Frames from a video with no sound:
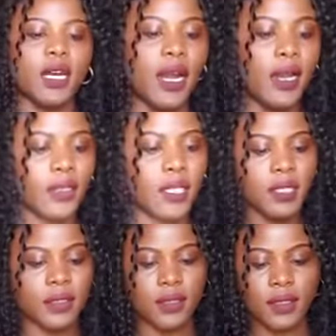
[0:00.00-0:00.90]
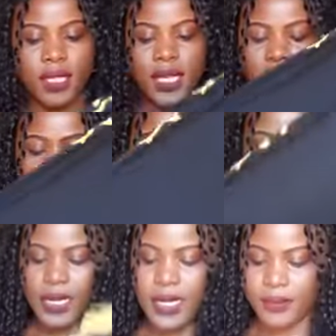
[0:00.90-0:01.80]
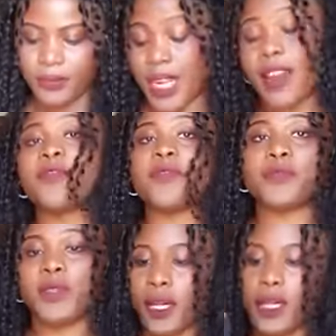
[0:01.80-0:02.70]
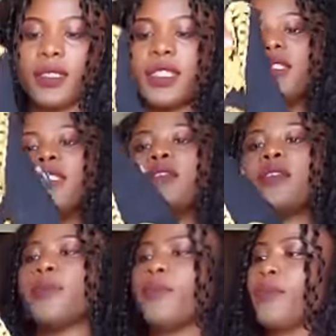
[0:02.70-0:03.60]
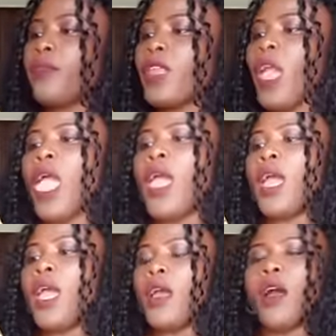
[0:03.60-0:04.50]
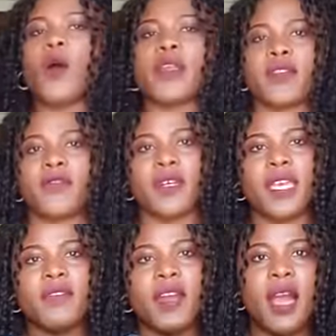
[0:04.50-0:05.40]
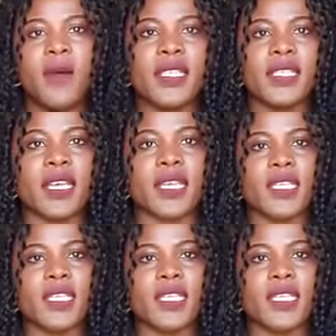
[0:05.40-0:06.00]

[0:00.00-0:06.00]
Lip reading: got is these is this, okay, forgive how I say